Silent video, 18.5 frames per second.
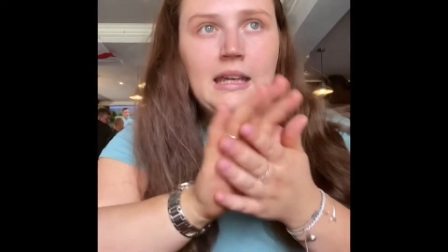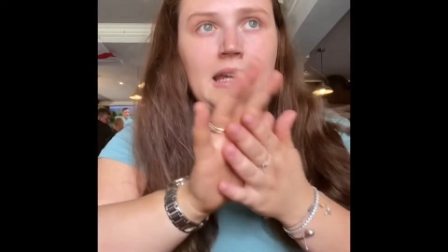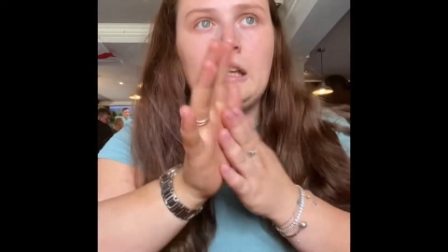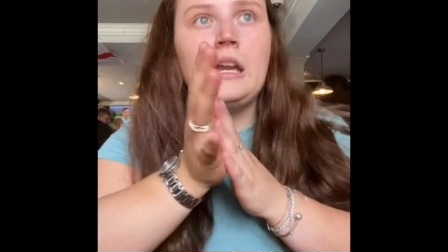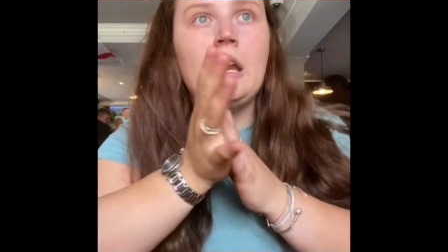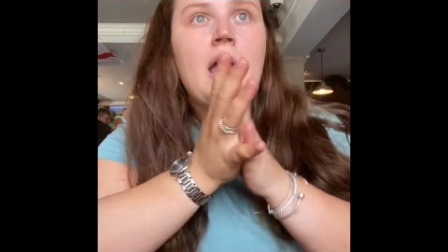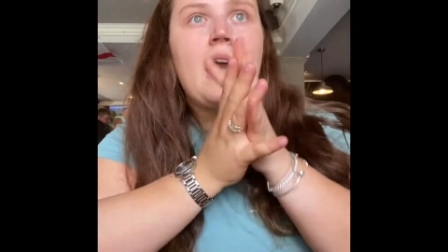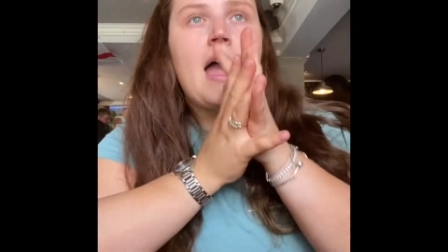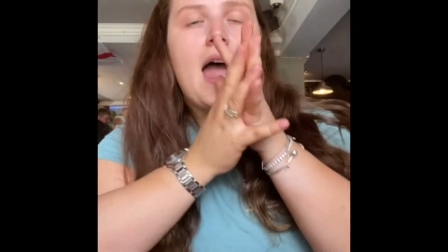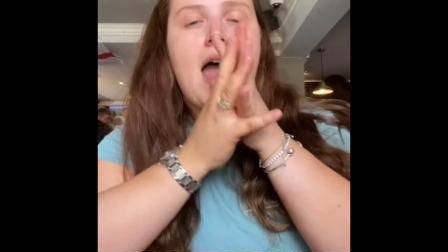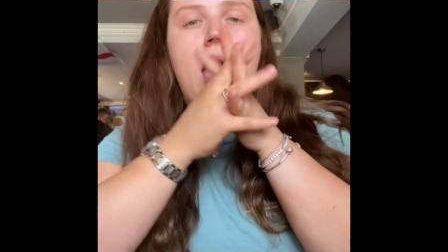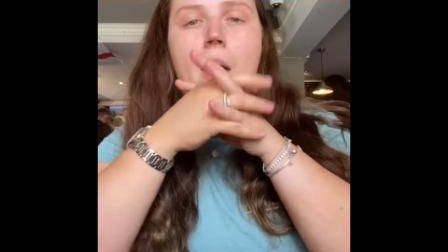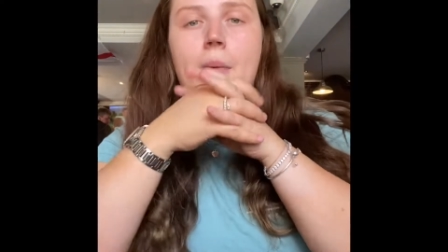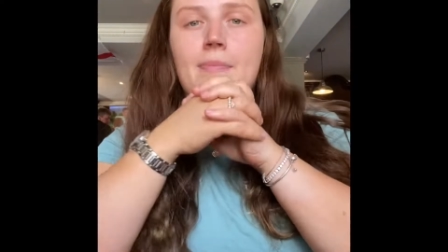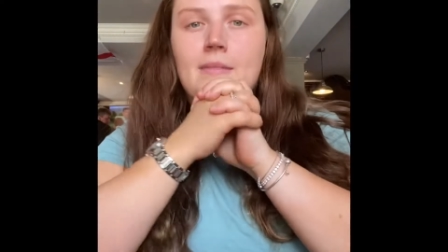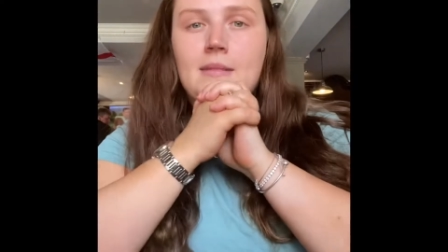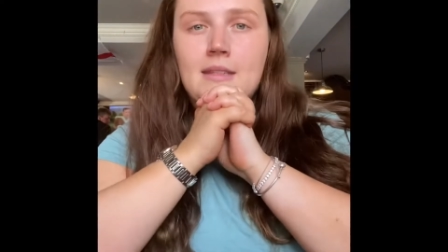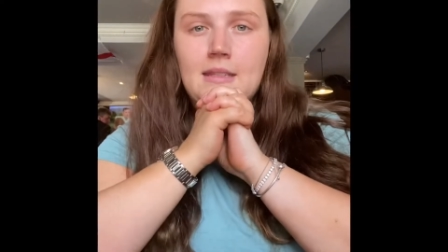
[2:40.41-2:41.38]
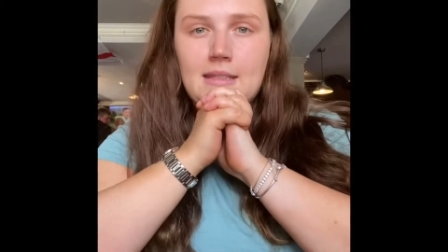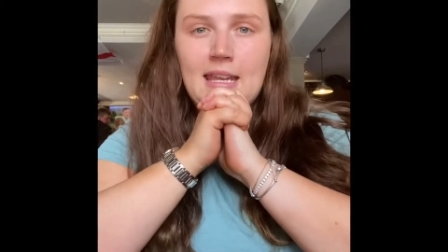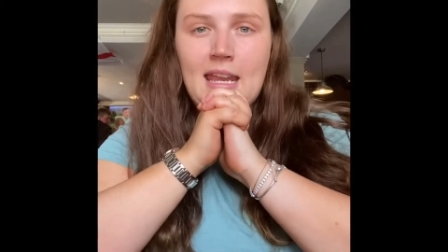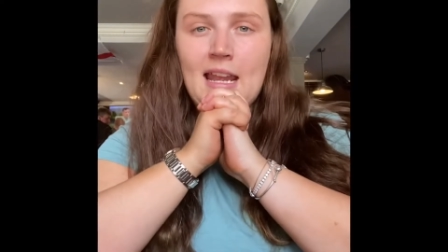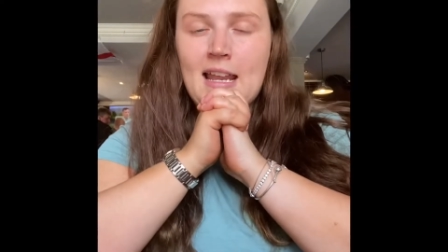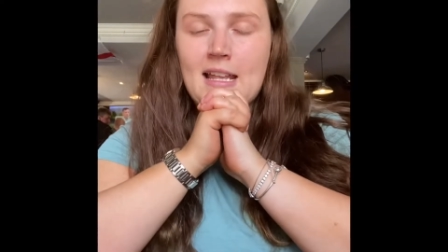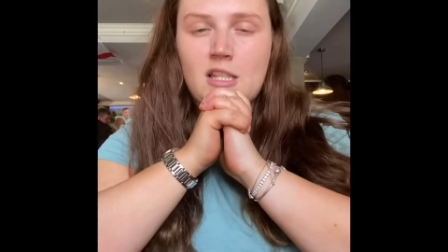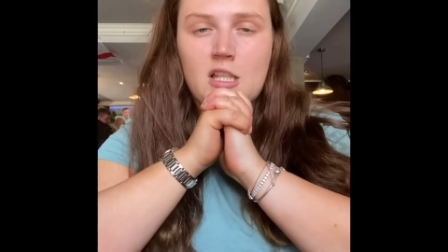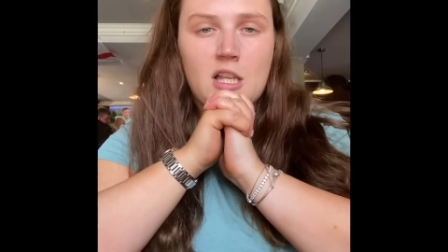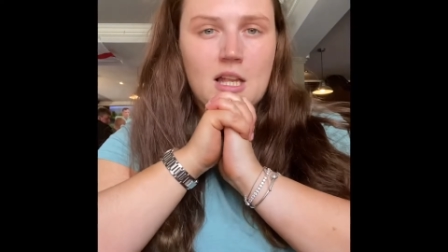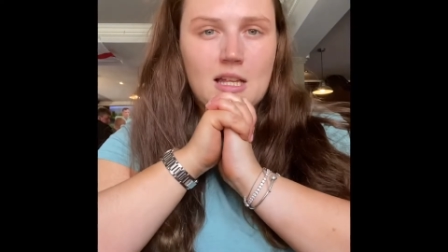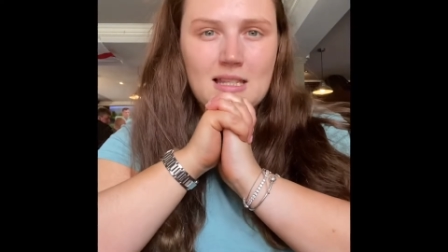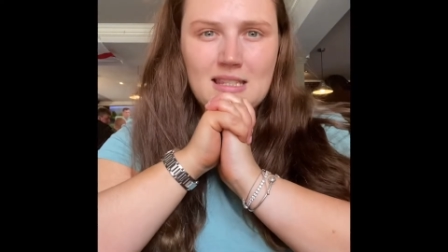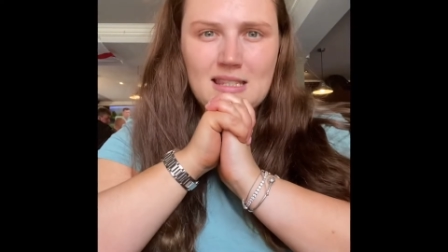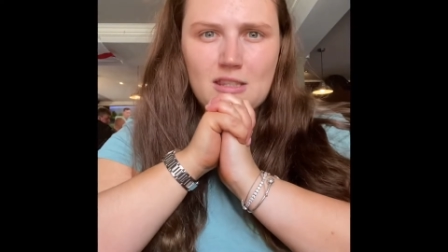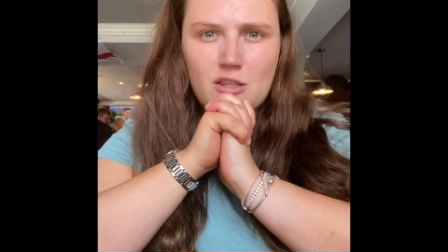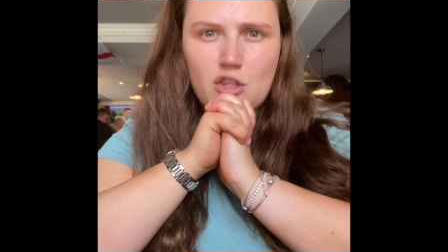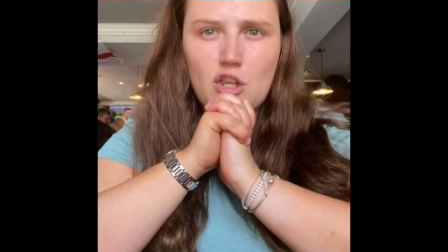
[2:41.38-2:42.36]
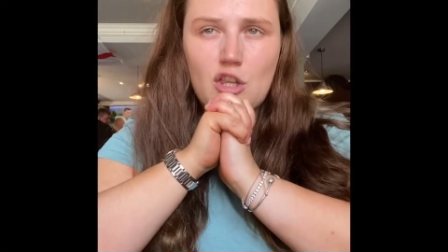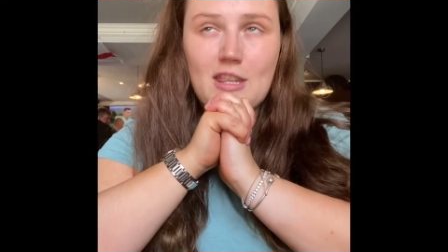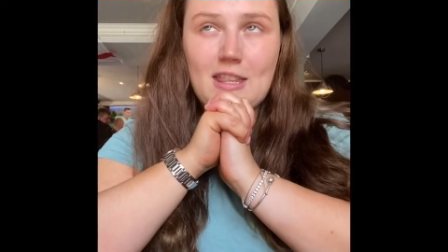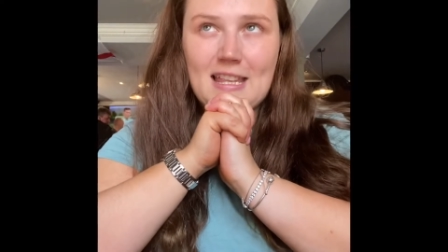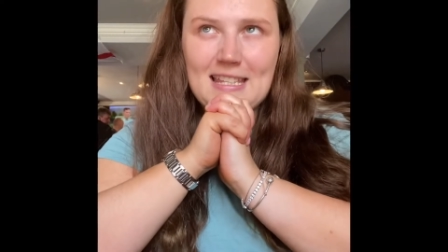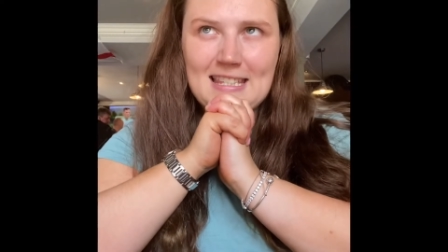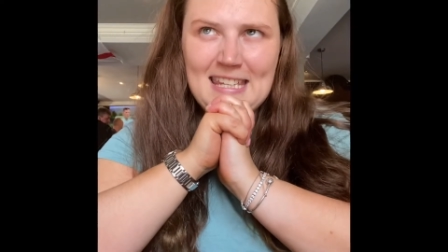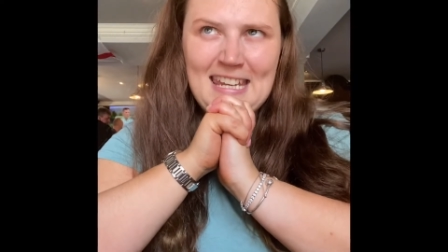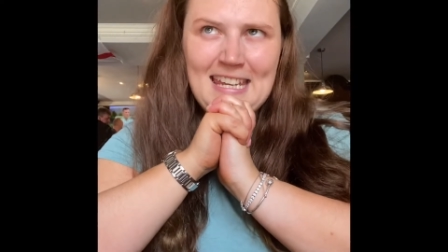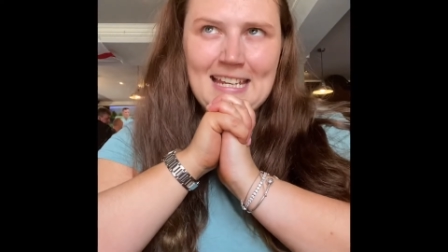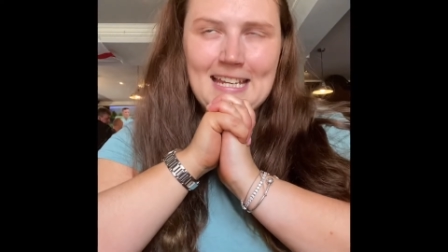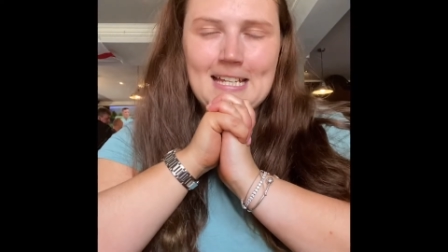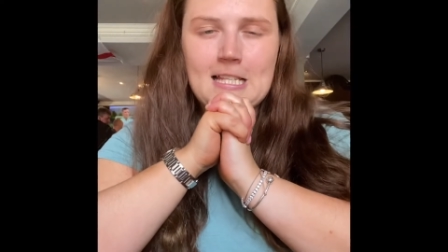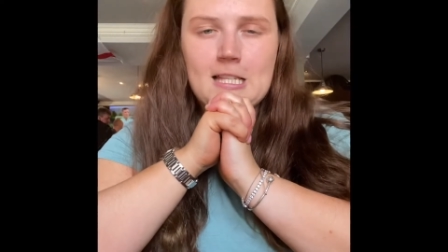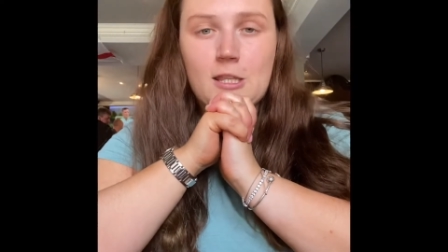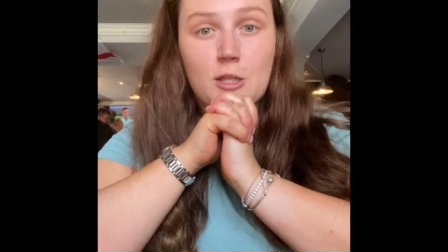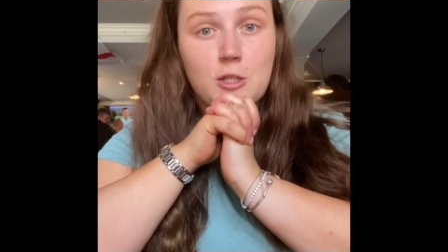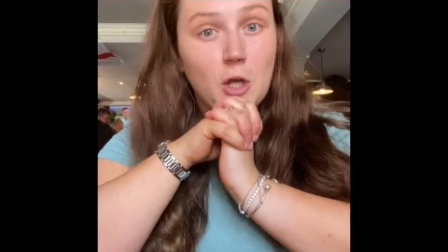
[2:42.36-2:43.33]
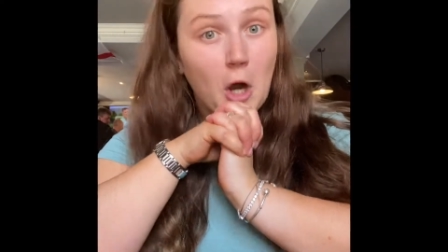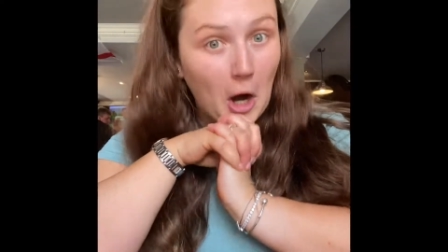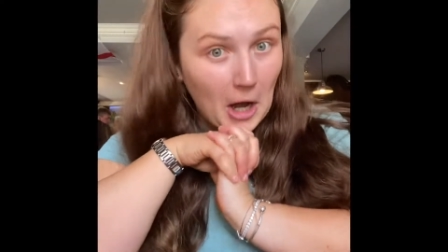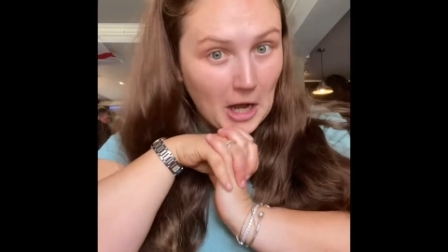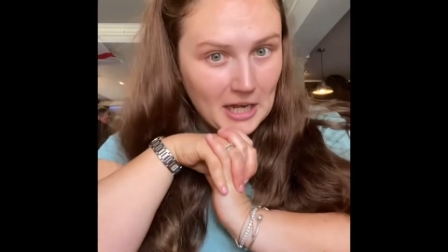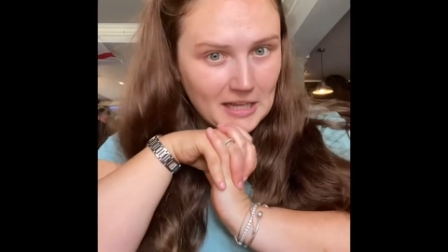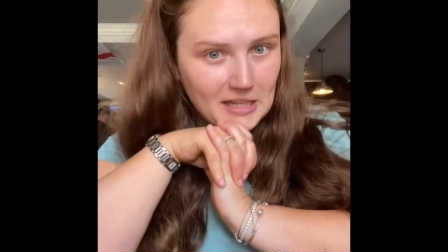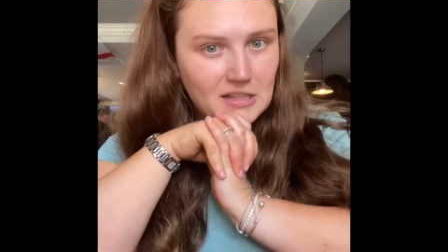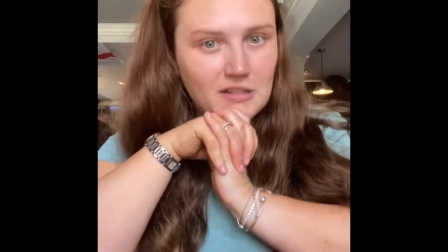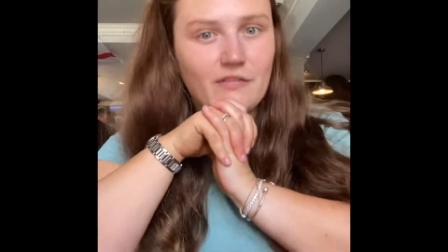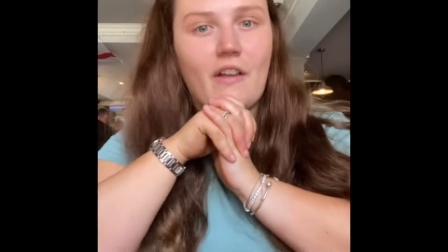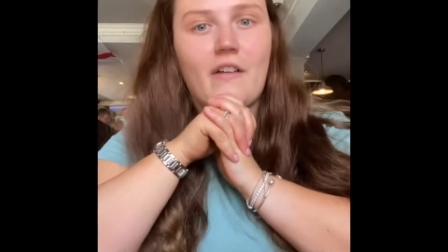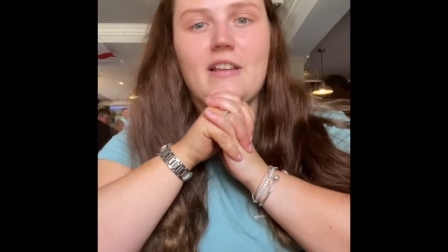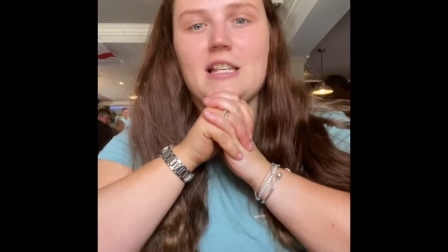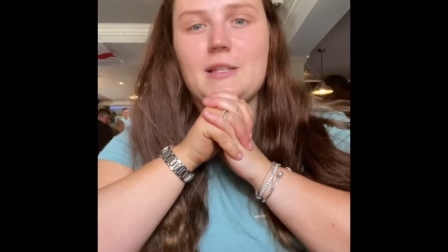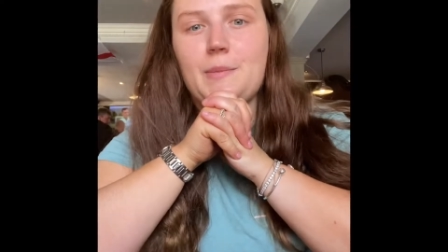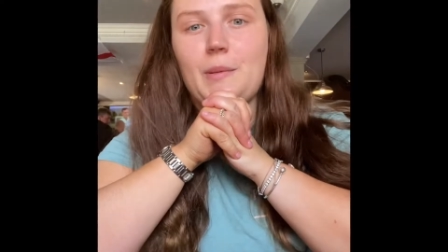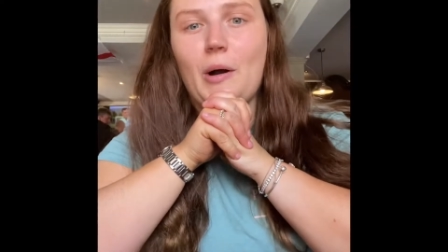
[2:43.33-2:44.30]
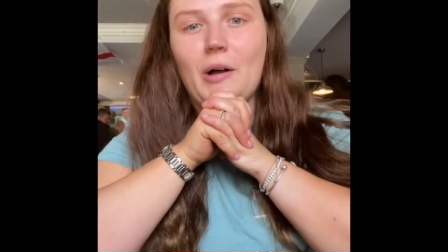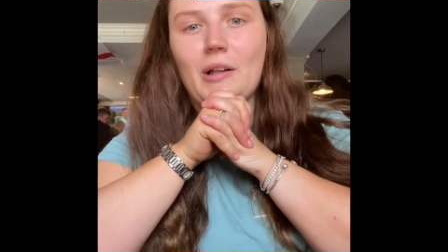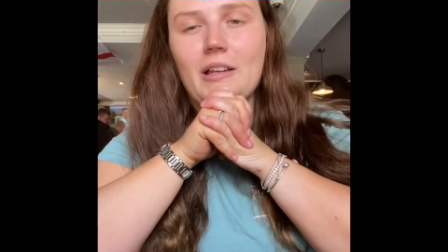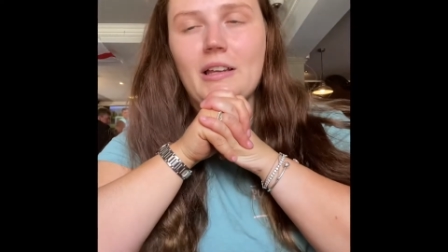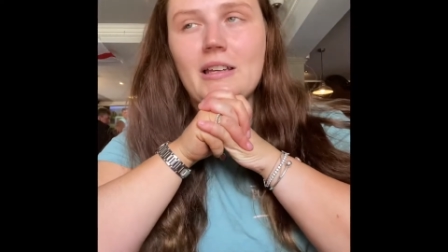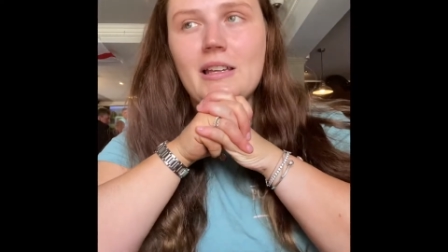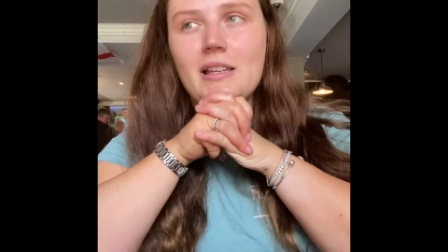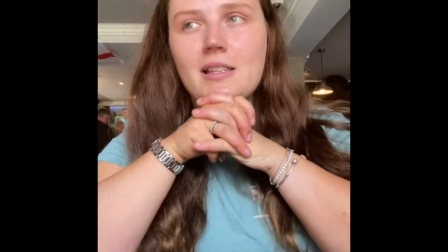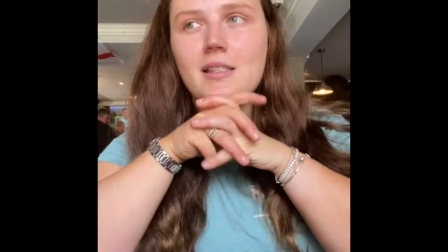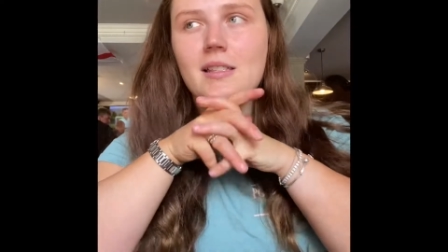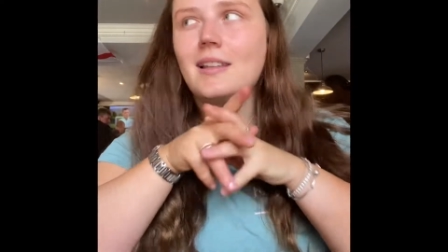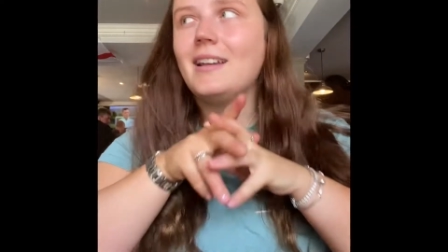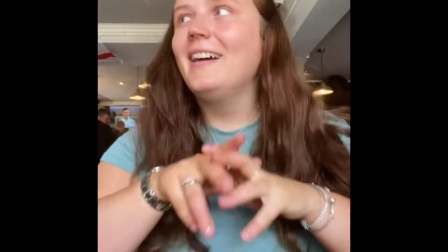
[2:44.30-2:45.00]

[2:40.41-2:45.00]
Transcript: Um, tea lids are, the tea lids, the toilets are very spotless.